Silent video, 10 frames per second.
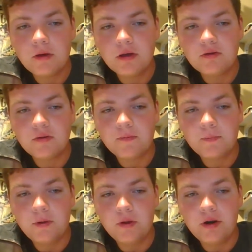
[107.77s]
It's just
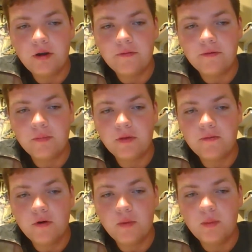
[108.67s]
pulling off from the
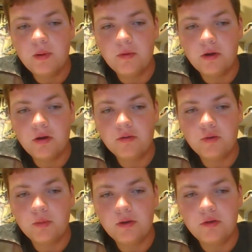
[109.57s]
foam, and people are like, oh, it's
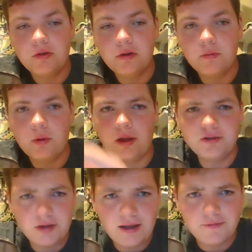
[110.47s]
super easy to glue. Well, I
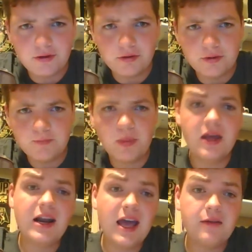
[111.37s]
shouldn't have to glue it.
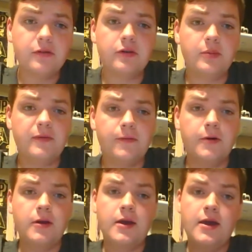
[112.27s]
And I have glued it
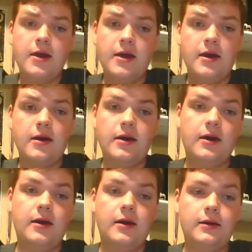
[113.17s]
before,
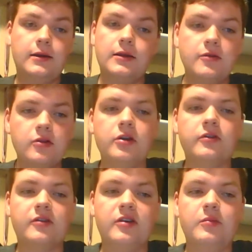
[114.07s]
and it doesn't look
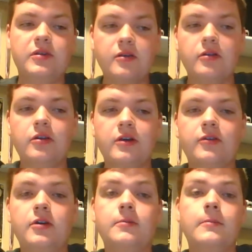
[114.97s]
the same. It doesn't look
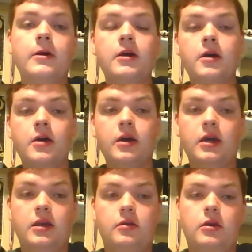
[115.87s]
as good.
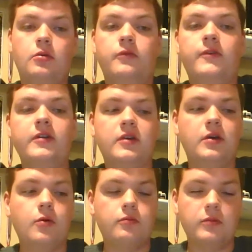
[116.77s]
It will fix it.
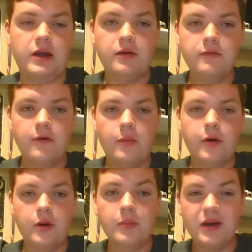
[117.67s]
It won't like fall
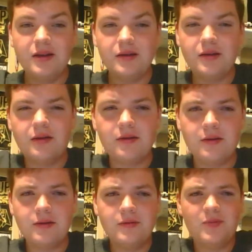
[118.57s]
apart, but
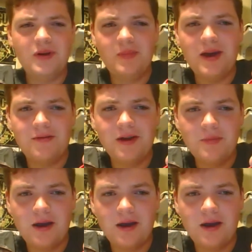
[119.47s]
it's pretty bad, right?